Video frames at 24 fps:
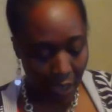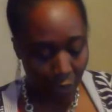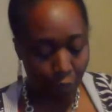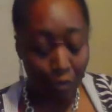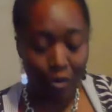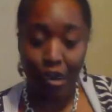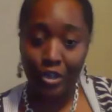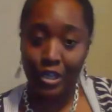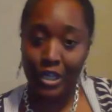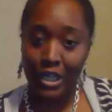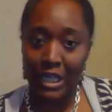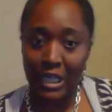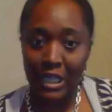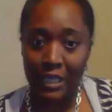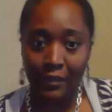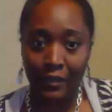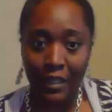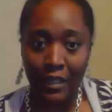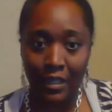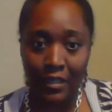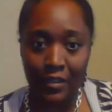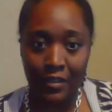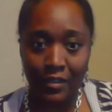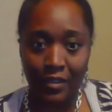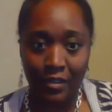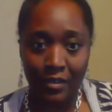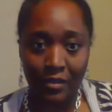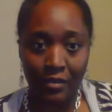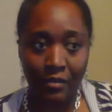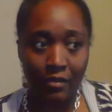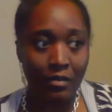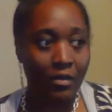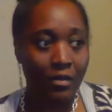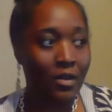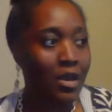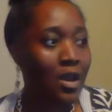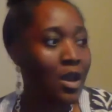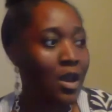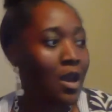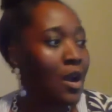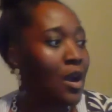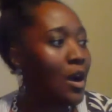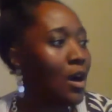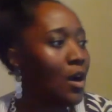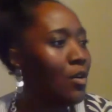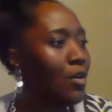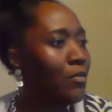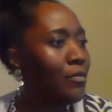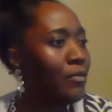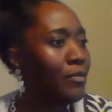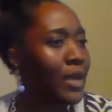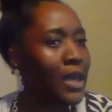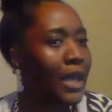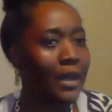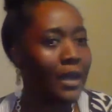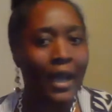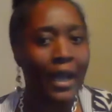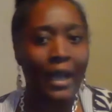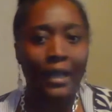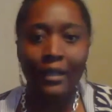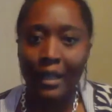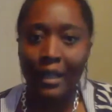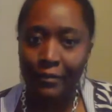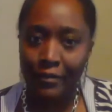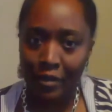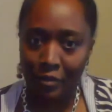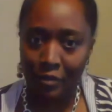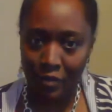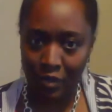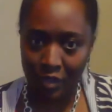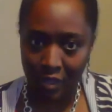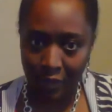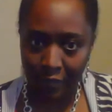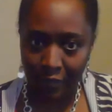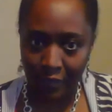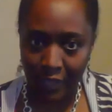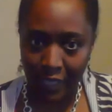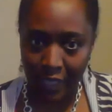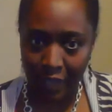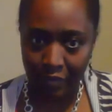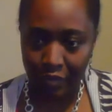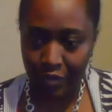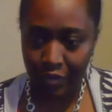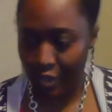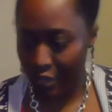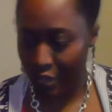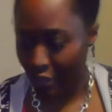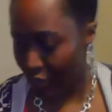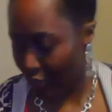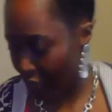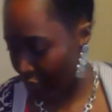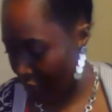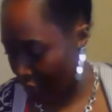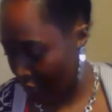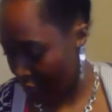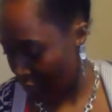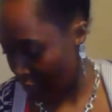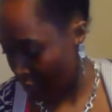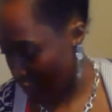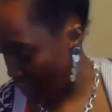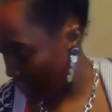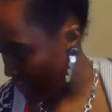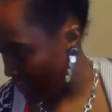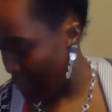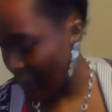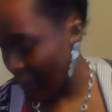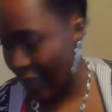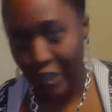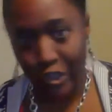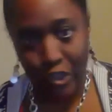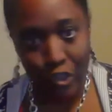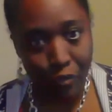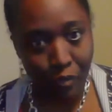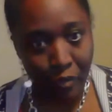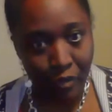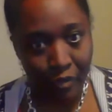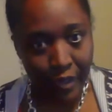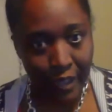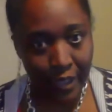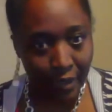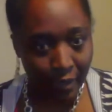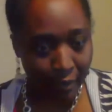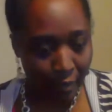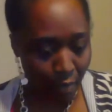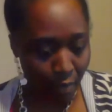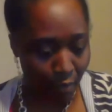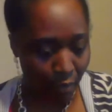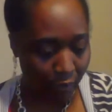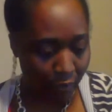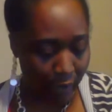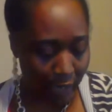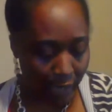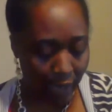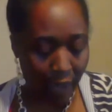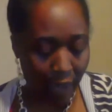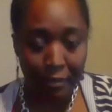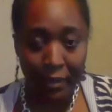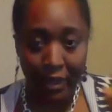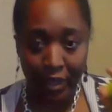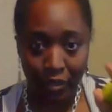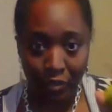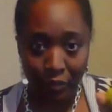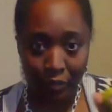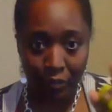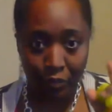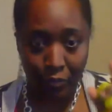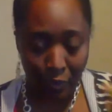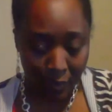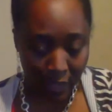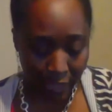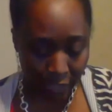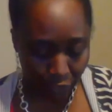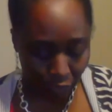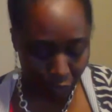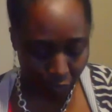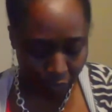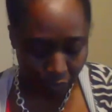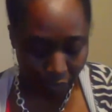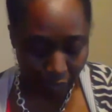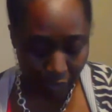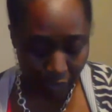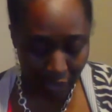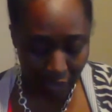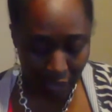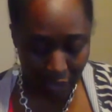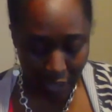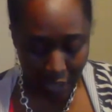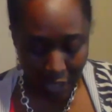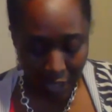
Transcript: And we're gonna need these. Oh man, I left some stuff downstairs. with my turmeric, all right? I meant to bring my turmeric.